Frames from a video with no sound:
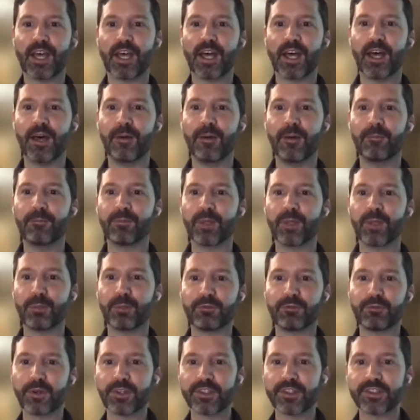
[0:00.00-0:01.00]
And
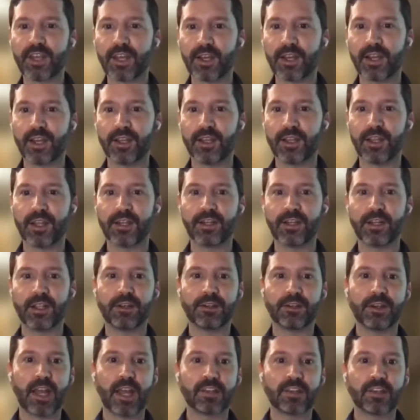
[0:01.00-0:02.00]
before Asana, I led an
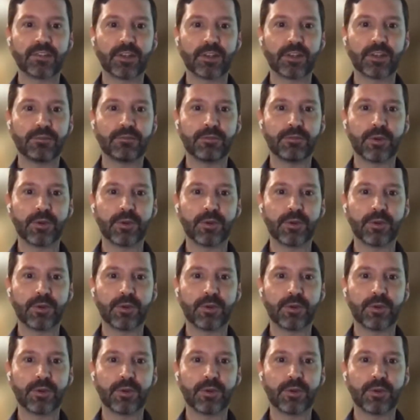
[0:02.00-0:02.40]
internationally